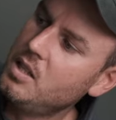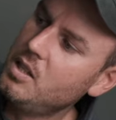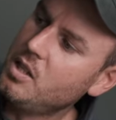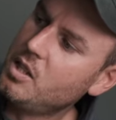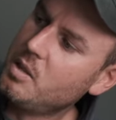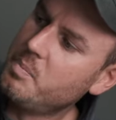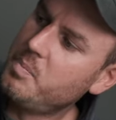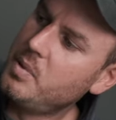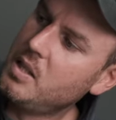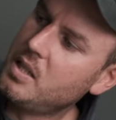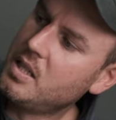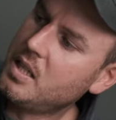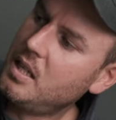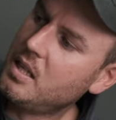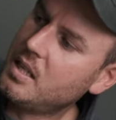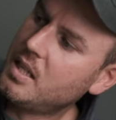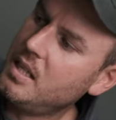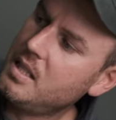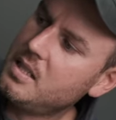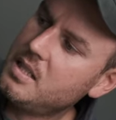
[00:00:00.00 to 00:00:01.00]
You could put your
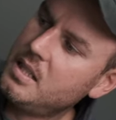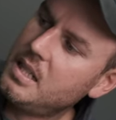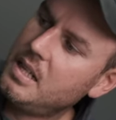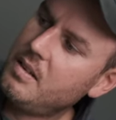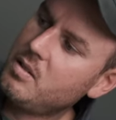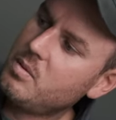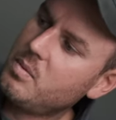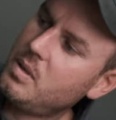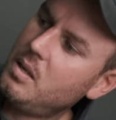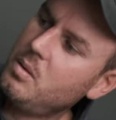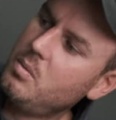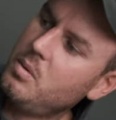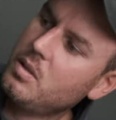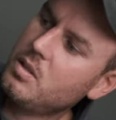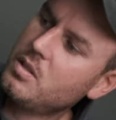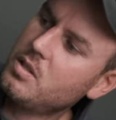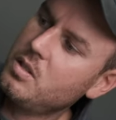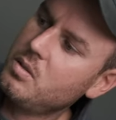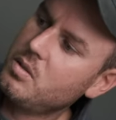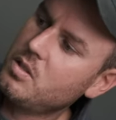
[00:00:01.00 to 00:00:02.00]
car keys in there as well. One
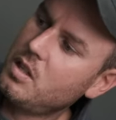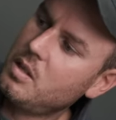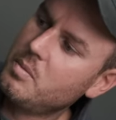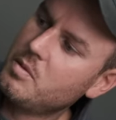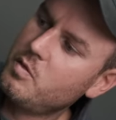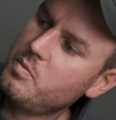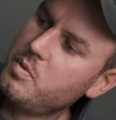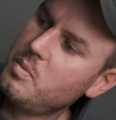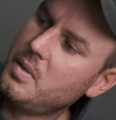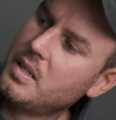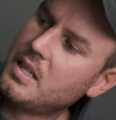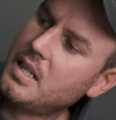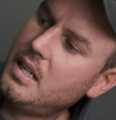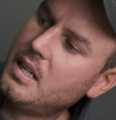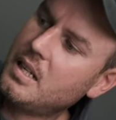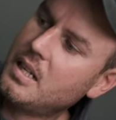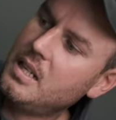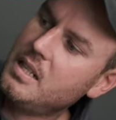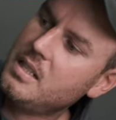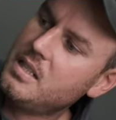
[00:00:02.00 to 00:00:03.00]
or two times I've put my
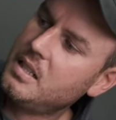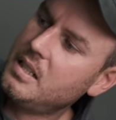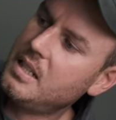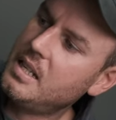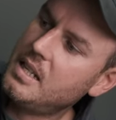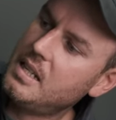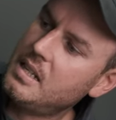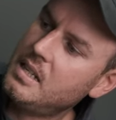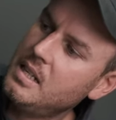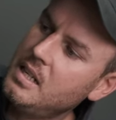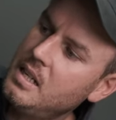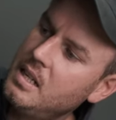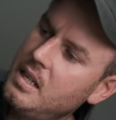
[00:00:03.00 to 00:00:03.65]
car keys in there.